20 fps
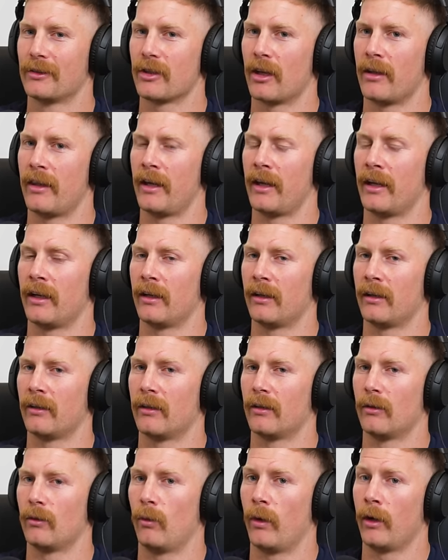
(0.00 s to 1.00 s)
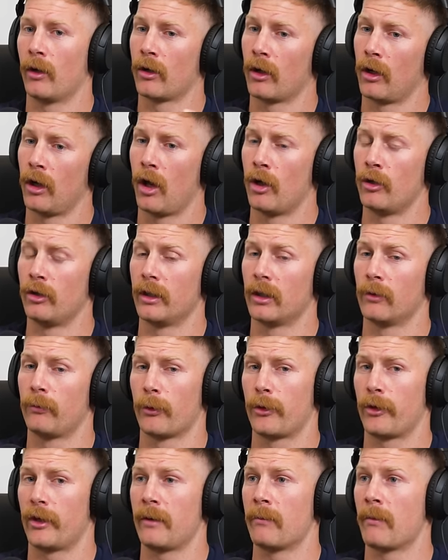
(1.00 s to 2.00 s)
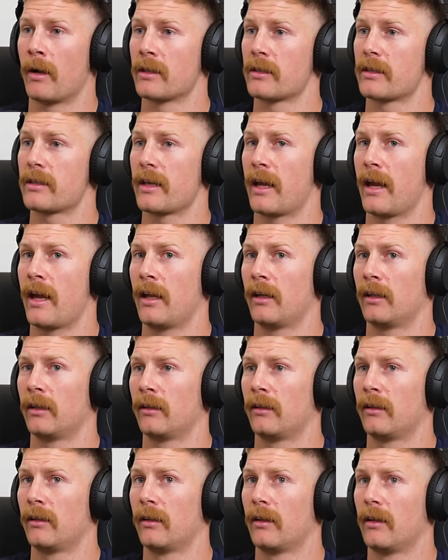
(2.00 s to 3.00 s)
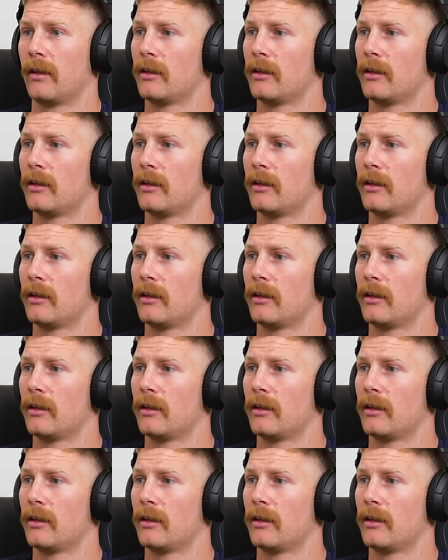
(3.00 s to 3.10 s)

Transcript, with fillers: so then went on a loan deal for three months and